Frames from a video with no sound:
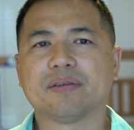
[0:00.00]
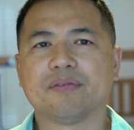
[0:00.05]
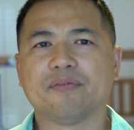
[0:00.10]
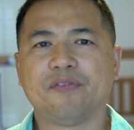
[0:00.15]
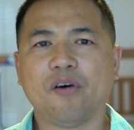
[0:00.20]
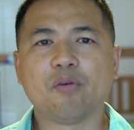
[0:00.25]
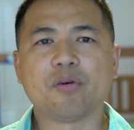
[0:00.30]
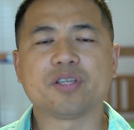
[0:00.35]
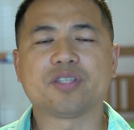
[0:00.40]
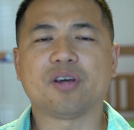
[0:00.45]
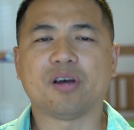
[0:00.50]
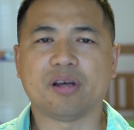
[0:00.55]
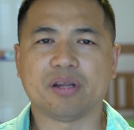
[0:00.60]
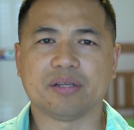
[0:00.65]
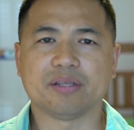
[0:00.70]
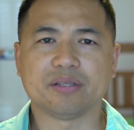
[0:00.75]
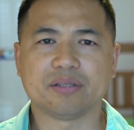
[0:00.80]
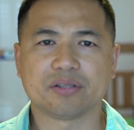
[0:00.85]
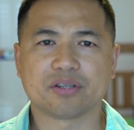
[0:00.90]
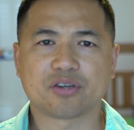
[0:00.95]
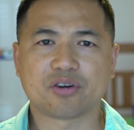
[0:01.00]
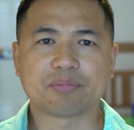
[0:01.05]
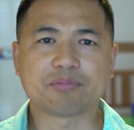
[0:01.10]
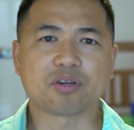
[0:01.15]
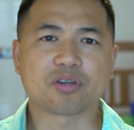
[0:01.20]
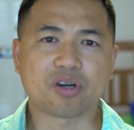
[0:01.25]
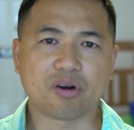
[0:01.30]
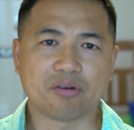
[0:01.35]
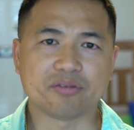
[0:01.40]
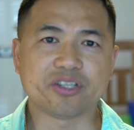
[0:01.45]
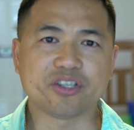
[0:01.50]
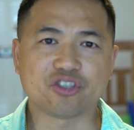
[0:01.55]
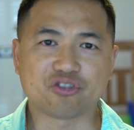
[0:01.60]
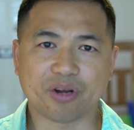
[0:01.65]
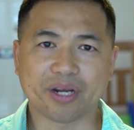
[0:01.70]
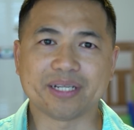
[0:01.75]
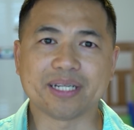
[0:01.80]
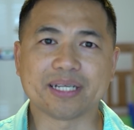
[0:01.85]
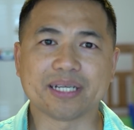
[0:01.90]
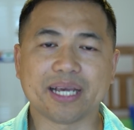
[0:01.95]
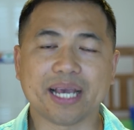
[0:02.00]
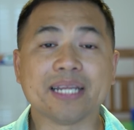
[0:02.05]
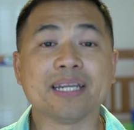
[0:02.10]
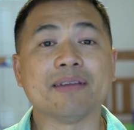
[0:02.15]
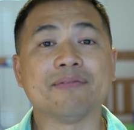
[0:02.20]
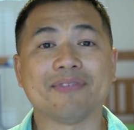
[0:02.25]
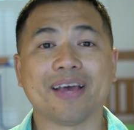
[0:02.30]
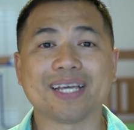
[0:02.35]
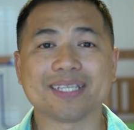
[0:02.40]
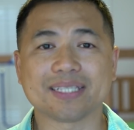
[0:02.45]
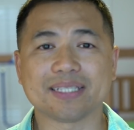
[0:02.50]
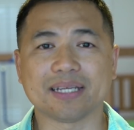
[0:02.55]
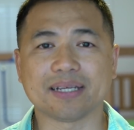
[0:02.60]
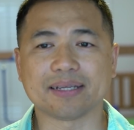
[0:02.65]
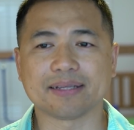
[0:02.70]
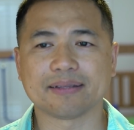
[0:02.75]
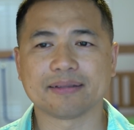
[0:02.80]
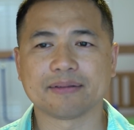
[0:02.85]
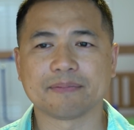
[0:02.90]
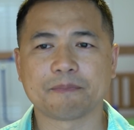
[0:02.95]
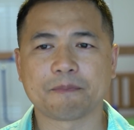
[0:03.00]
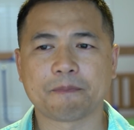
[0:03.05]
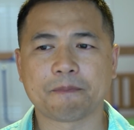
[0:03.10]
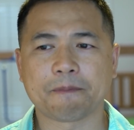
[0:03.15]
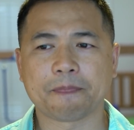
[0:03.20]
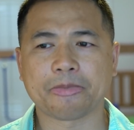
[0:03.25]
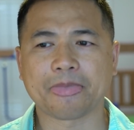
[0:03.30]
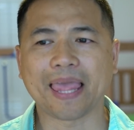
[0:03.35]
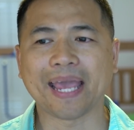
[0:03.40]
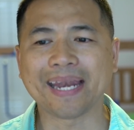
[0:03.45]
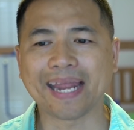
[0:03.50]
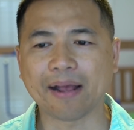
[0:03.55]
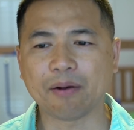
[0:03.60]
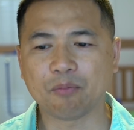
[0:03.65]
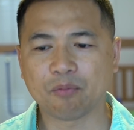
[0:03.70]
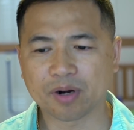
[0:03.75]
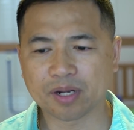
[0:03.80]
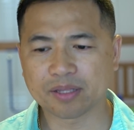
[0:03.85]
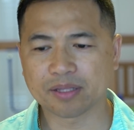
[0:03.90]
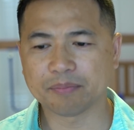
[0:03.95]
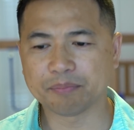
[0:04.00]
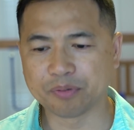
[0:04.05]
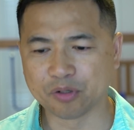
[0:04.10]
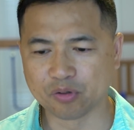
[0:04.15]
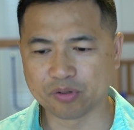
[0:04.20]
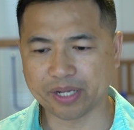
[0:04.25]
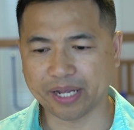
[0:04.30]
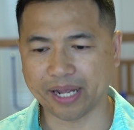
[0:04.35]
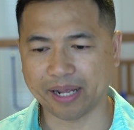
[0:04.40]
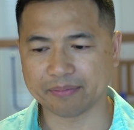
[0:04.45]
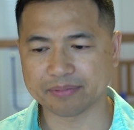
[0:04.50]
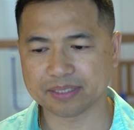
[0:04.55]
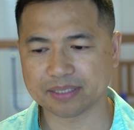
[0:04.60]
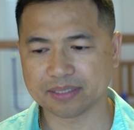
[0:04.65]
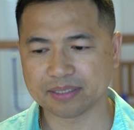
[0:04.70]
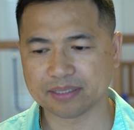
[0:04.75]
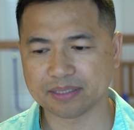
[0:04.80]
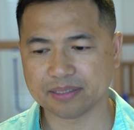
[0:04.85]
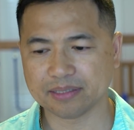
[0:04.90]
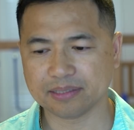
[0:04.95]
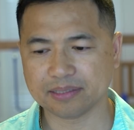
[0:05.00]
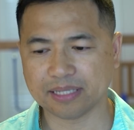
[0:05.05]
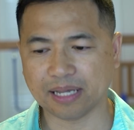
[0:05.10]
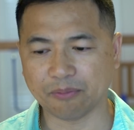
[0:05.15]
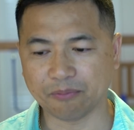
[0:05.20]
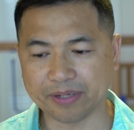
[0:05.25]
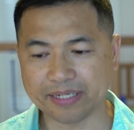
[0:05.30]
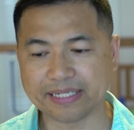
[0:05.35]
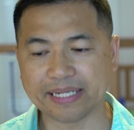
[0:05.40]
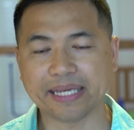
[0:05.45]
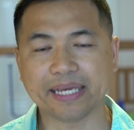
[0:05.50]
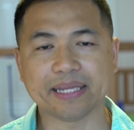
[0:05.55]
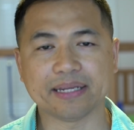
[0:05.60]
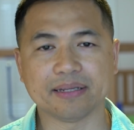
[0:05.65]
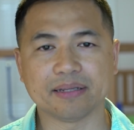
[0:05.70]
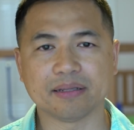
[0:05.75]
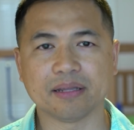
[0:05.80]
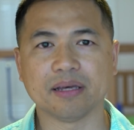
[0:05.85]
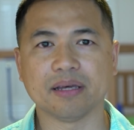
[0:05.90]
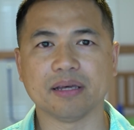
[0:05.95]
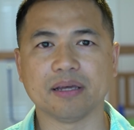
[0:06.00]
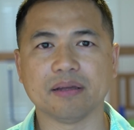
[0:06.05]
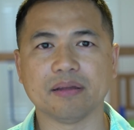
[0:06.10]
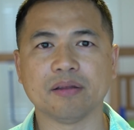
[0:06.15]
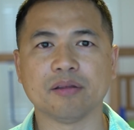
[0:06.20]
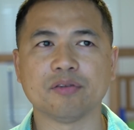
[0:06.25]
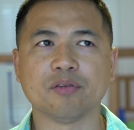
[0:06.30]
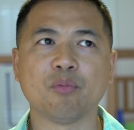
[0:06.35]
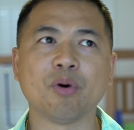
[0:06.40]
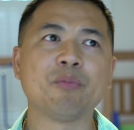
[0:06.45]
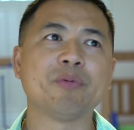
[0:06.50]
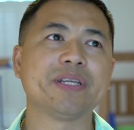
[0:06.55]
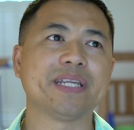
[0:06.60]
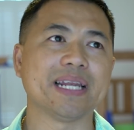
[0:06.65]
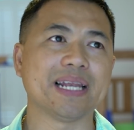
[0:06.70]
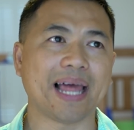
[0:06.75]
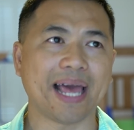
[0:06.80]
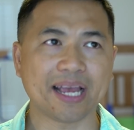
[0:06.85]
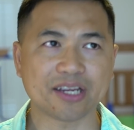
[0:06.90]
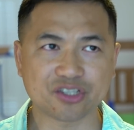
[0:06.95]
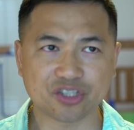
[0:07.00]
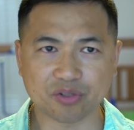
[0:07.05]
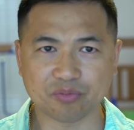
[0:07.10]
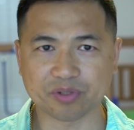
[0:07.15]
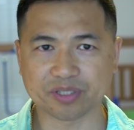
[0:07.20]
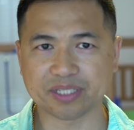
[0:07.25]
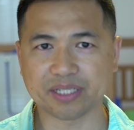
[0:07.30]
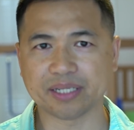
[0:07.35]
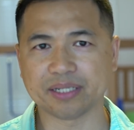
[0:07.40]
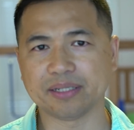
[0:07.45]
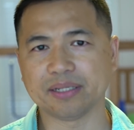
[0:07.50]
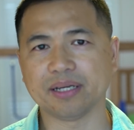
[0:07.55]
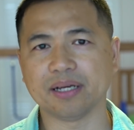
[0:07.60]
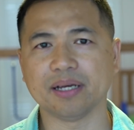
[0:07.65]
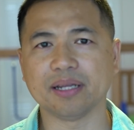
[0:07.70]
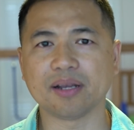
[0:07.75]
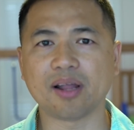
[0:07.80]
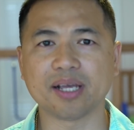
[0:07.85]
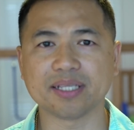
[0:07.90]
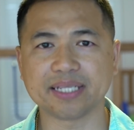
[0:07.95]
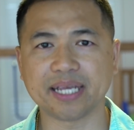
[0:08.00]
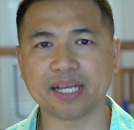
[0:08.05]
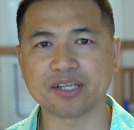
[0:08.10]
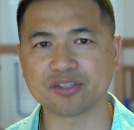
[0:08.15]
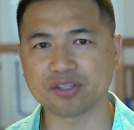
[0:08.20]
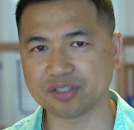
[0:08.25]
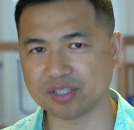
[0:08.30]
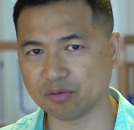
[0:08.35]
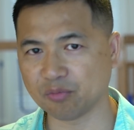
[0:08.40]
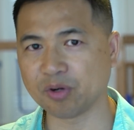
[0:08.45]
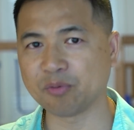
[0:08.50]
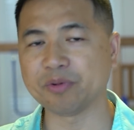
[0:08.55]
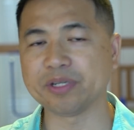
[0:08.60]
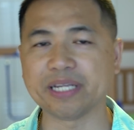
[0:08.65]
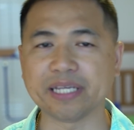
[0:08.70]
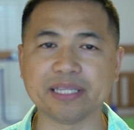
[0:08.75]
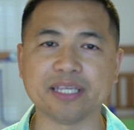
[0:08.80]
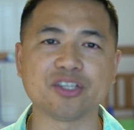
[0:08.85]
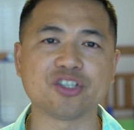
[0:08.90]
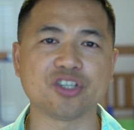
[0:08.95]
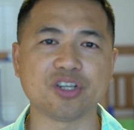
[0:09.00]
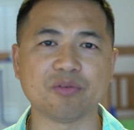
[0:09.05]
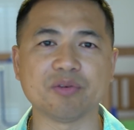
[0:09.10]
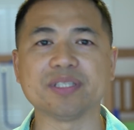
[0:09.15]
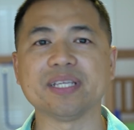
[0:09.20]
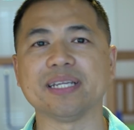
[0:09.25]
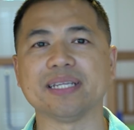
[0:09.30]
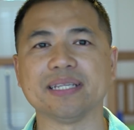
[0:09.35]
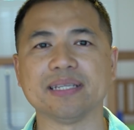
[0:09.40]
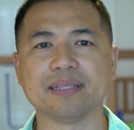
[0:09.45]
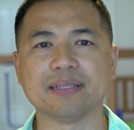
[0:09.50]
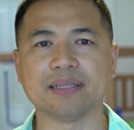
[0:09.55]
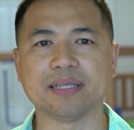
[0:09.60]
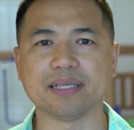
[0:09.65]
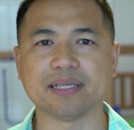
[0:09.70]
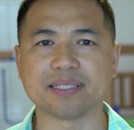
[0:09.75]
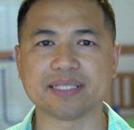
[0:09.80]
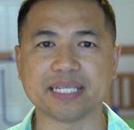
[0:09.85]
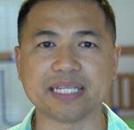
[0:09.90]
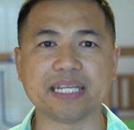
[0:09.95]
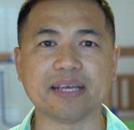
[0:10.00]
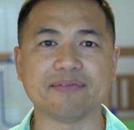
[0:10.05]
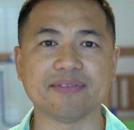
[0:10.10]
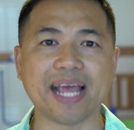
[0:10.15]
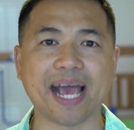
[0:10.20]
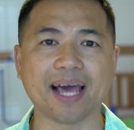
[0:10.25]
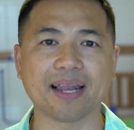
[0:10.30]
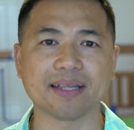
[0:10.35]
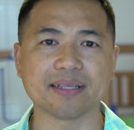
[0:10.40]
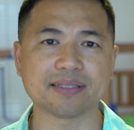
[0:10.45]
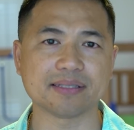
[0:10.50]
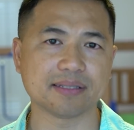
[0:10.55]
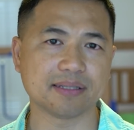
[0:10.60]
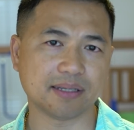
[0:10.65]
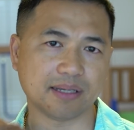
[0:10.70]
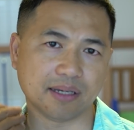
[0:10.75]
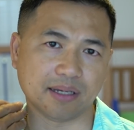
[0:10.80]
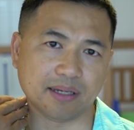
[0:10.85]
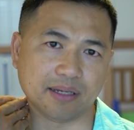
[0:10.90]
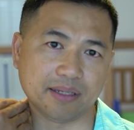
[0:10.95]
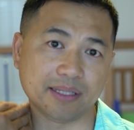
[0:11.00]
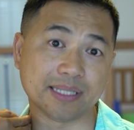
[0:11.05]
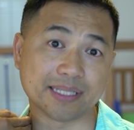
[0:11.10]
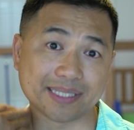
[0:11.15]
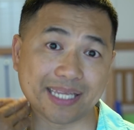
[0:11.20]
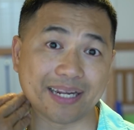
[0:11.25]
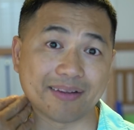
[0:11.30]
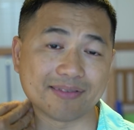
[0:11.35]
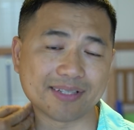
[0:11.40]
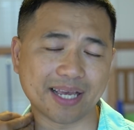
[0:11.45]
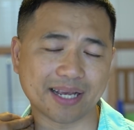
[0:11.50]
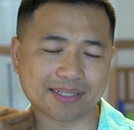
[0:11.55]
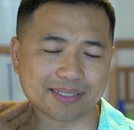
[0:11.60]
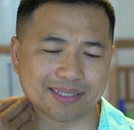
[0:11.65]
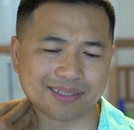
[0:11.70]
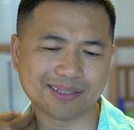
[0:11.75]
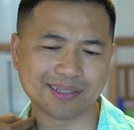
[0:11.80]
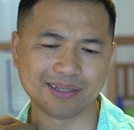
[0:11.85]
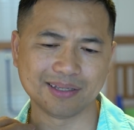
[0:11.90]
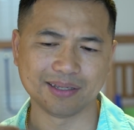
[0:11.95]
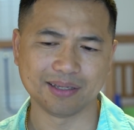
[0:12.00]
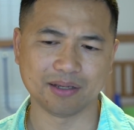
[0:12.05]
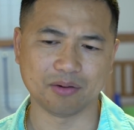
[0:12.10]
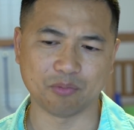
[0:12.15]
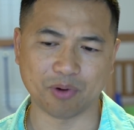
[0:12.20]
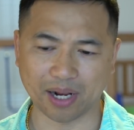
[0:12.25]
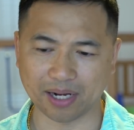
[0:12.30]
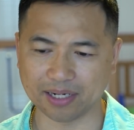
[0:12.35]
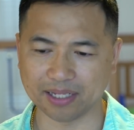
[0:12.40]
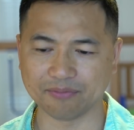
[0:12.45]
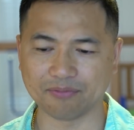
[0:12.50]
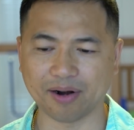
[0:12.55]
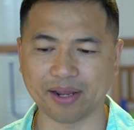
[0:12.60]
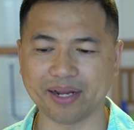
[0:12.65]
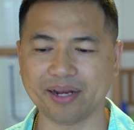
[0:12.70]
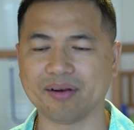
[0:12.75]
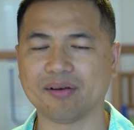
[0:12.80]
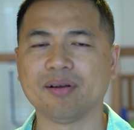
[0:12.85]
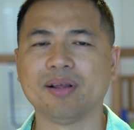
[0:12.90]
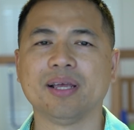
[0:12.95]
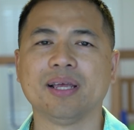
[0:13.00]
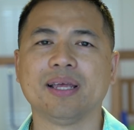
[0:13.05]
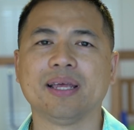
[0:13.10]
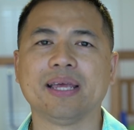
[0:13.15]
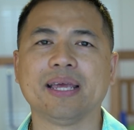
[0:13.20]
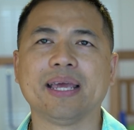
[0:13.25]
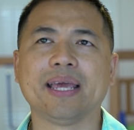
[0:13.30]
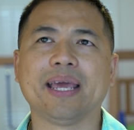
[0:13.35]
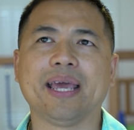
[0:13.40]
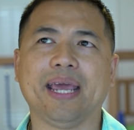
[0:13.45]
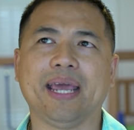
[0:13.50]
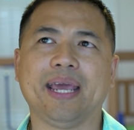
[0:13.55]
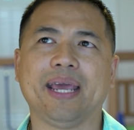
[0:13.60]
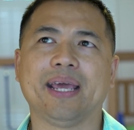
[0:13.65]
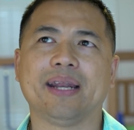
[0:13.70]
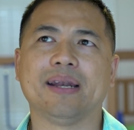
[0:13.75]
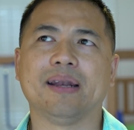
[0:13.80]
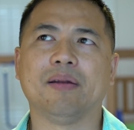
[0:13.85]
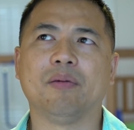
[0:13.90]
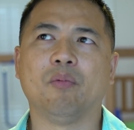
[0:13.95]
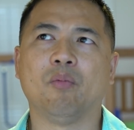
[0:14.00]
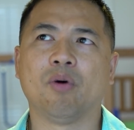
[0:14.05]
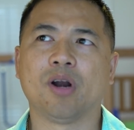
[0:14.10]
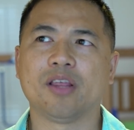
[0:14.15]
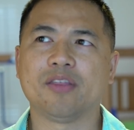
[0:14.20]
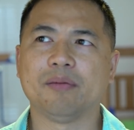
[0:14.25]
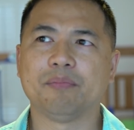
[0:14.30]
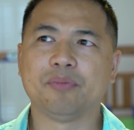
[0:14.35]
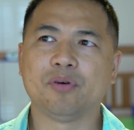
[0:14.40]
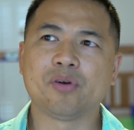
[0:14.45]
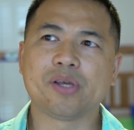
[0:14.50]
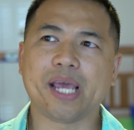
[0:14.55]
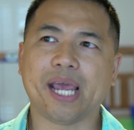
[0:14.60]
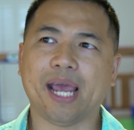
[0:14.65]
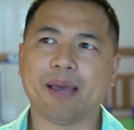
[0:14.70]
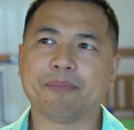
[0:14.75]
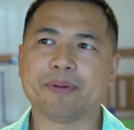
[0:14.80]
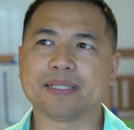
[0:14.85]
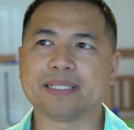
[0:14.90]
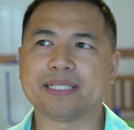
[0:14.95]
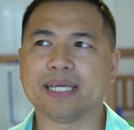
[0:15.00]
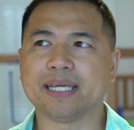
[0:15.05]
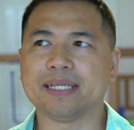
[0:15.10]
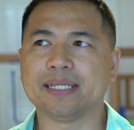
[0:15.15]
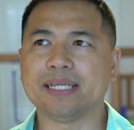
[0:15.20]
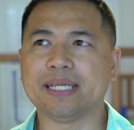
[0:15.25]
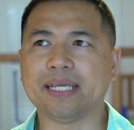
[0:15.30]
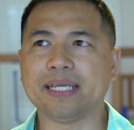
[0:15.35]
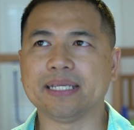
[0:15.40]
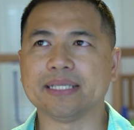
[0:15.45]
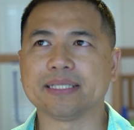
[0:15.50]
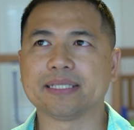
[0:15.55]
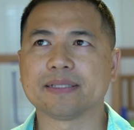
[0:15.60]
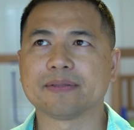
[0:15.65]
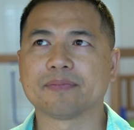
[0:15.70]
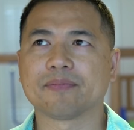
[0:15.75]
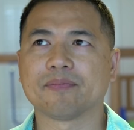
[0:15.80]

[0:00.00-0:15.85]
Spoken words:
focus on cryptocurrency trading and investing. And at one of the boot camps that we did, the one we did last year was in Los Angeles. The one we did this year was in the city of Dallas, in the state of Texas, where I live right here. And one of the boot camp attendees,